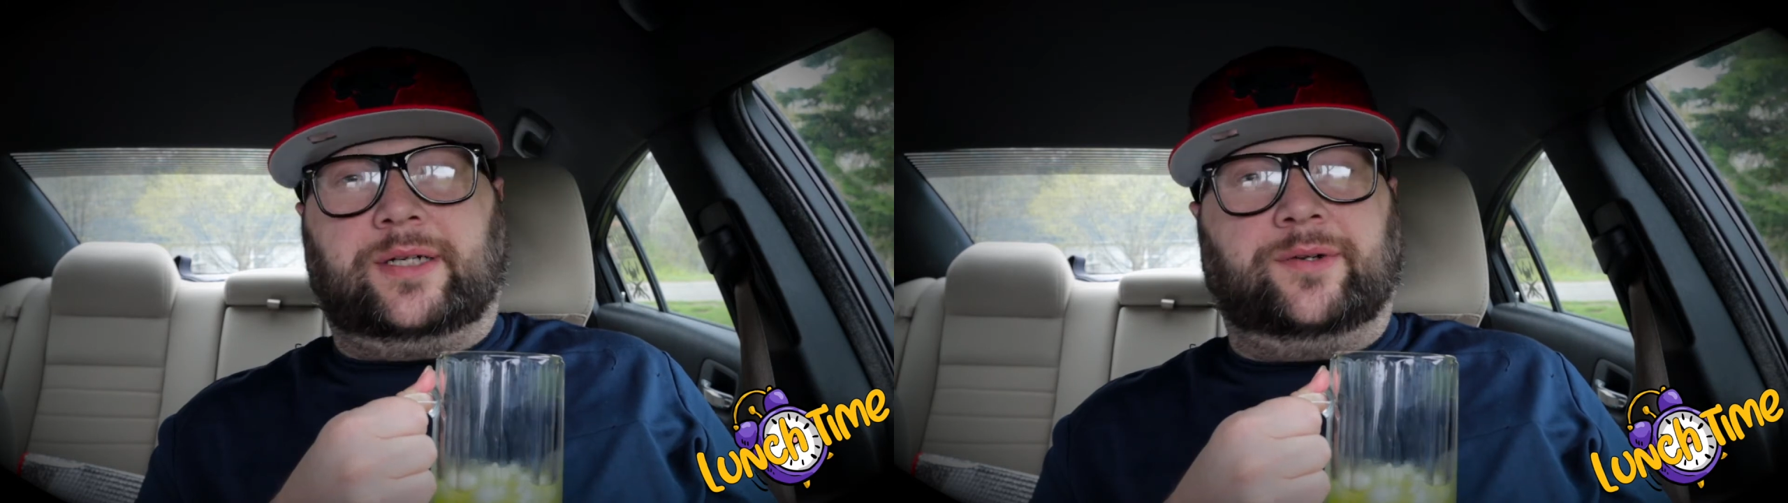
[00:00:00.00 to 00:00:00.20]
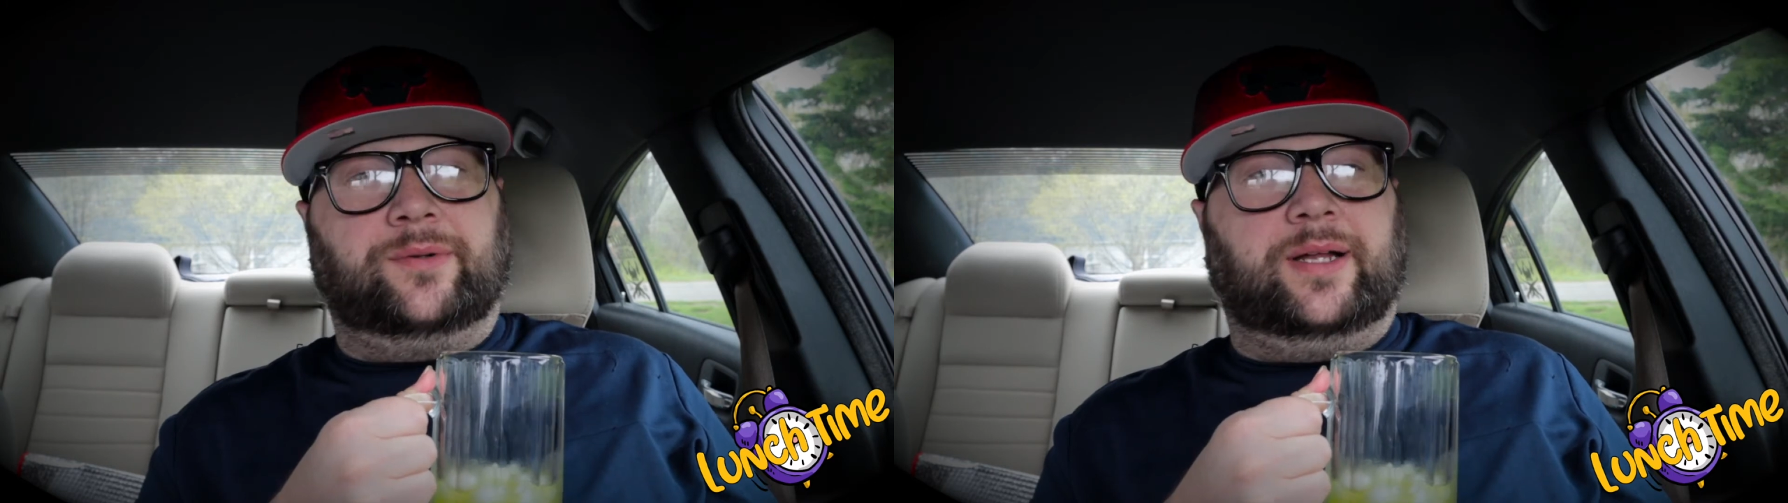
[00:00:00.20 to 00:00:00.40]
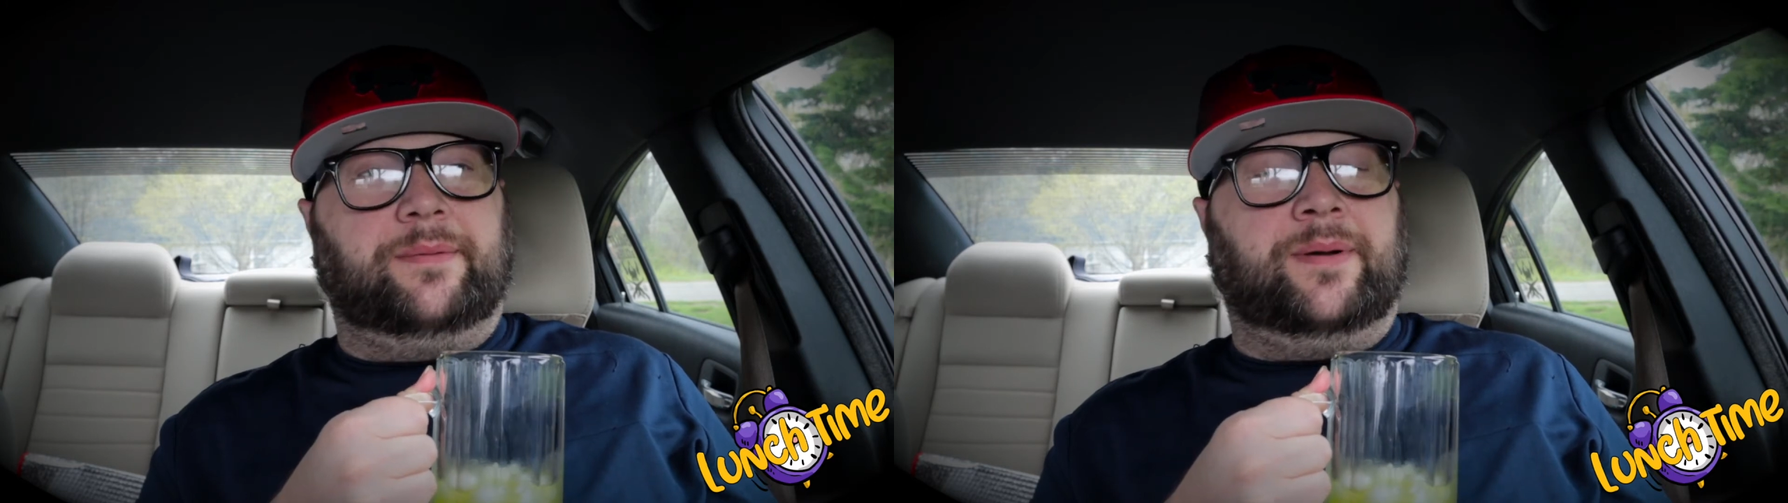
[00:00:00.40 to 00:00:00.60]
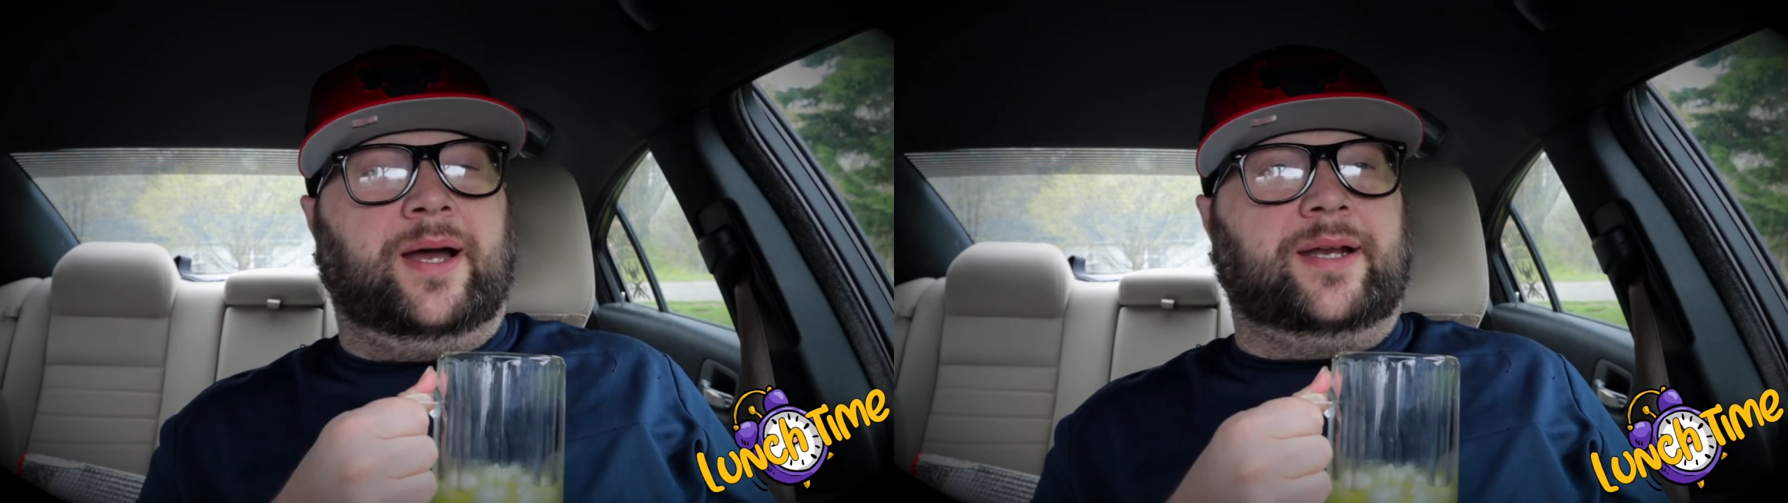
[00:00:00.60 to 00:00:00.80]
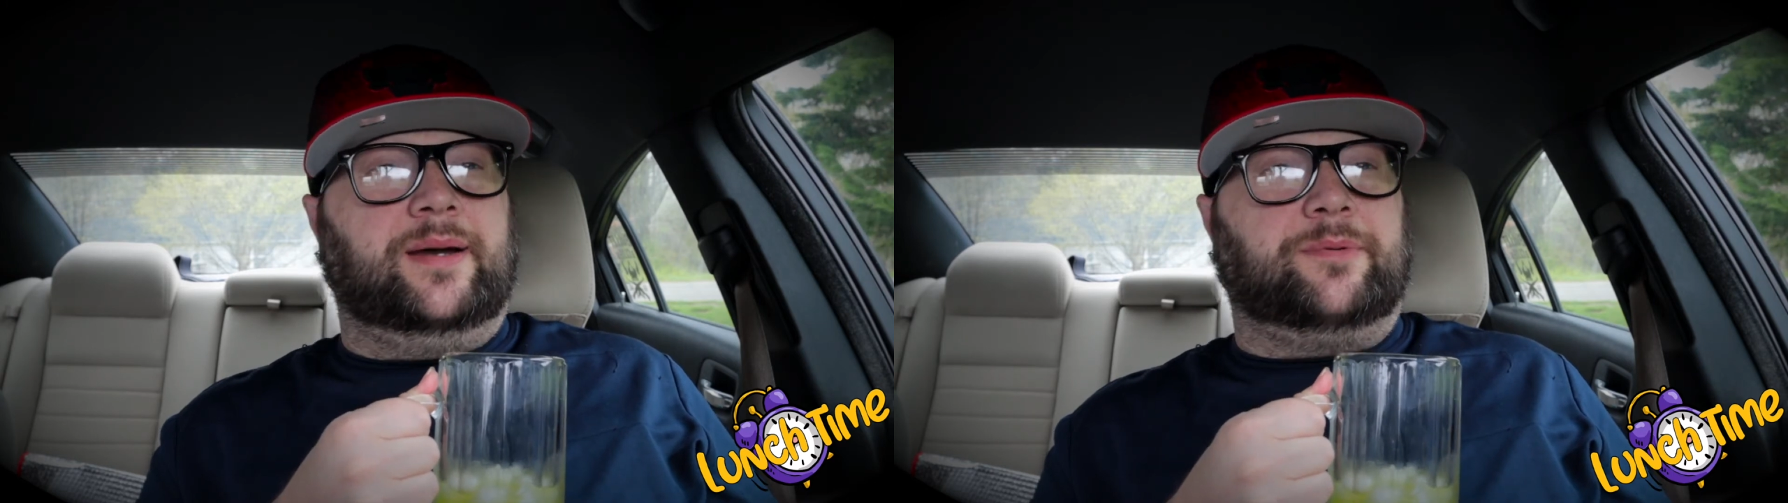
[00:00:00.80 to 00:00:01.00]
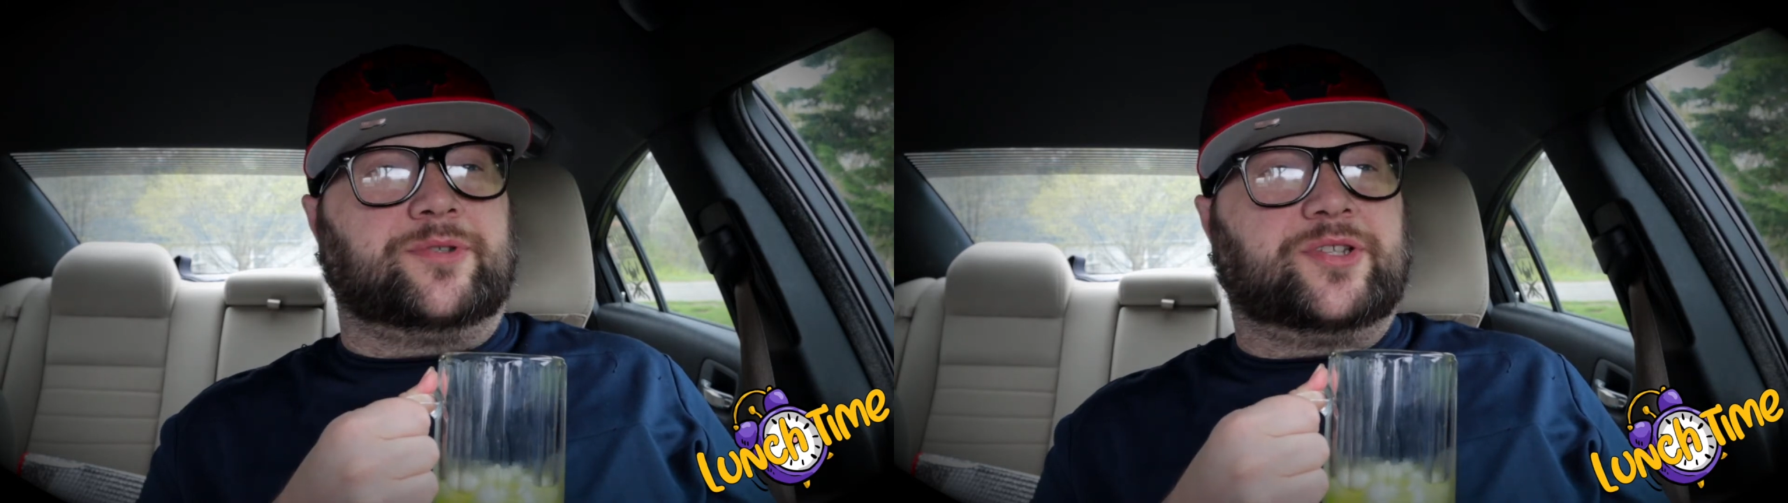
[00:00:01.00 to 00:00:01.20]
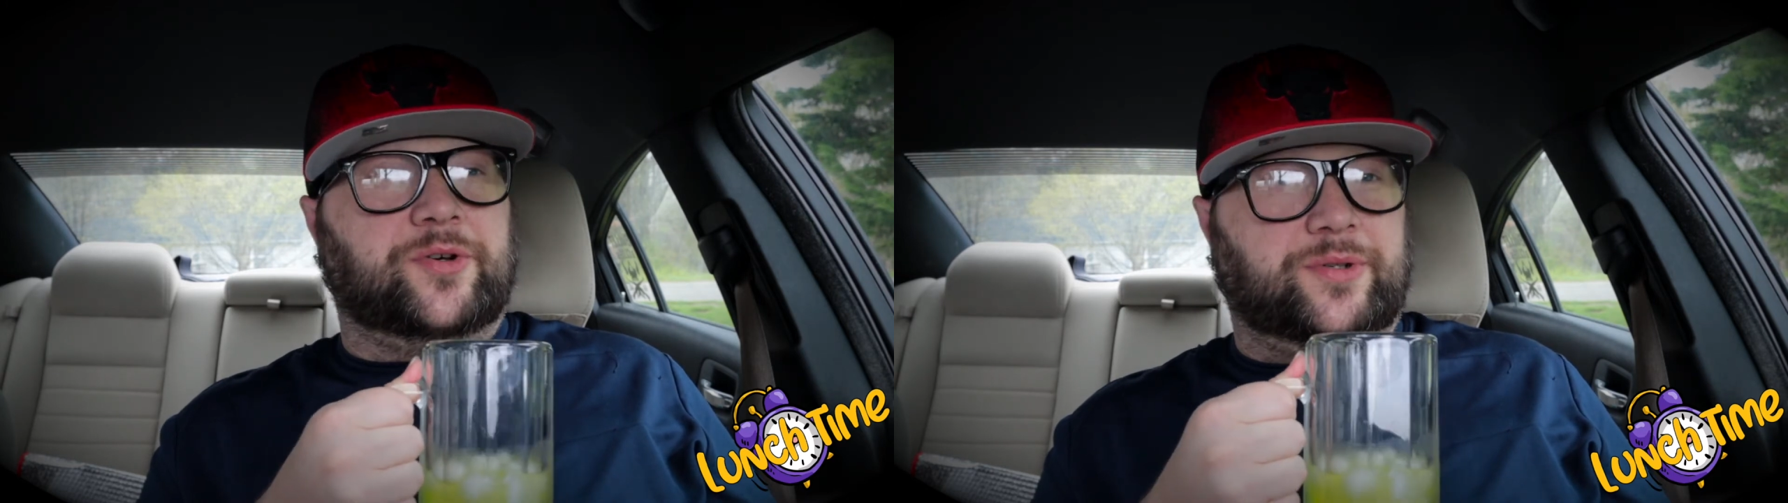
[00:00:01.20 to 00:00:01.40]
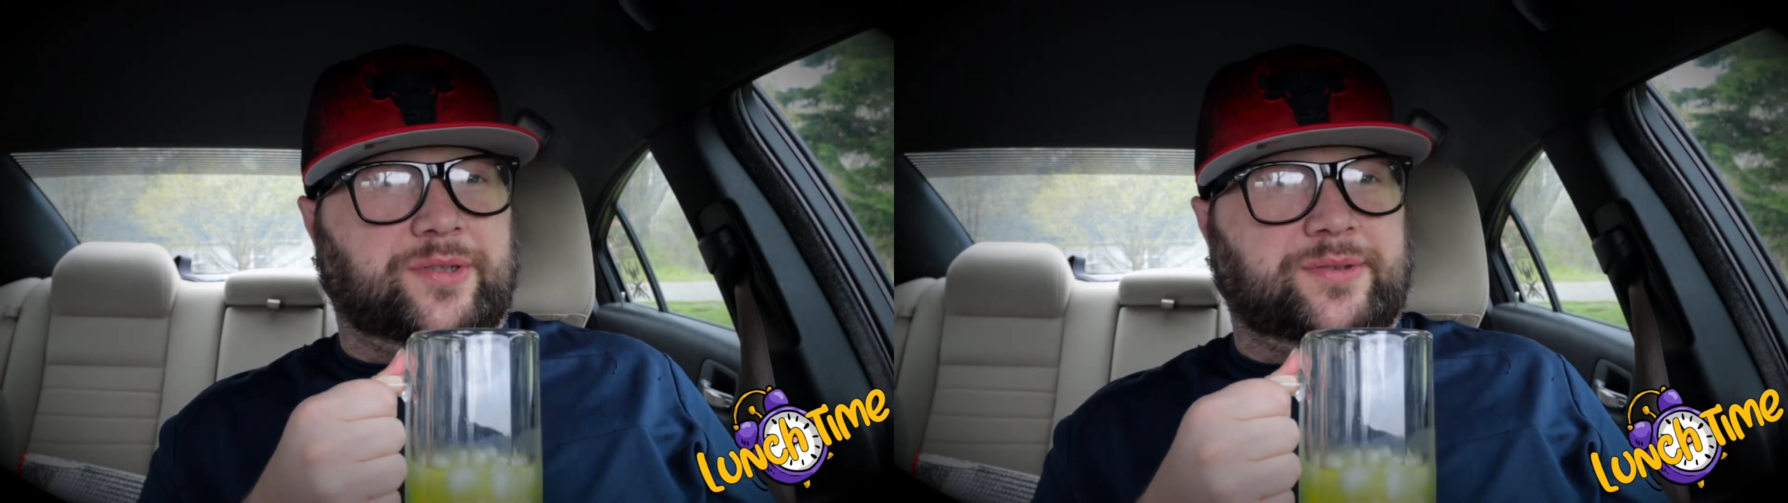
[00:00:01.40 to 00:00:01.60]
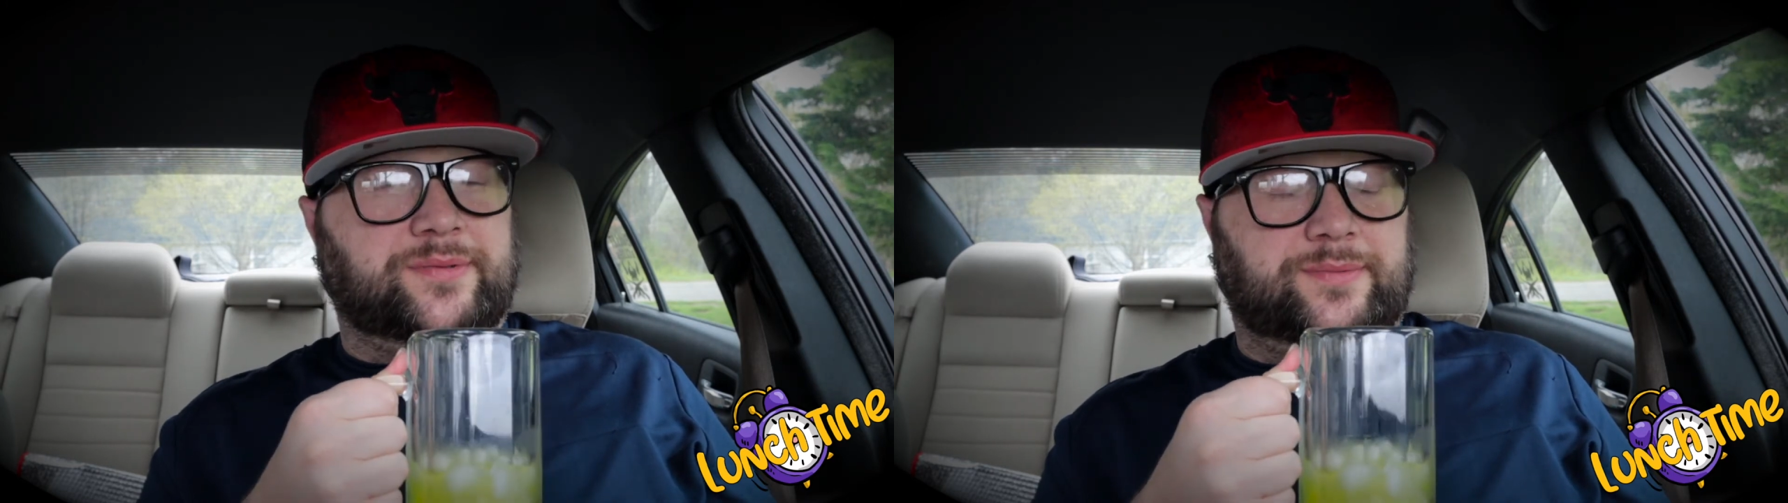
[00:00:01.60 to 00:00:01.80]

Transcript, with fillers: I don't like pineapple soda.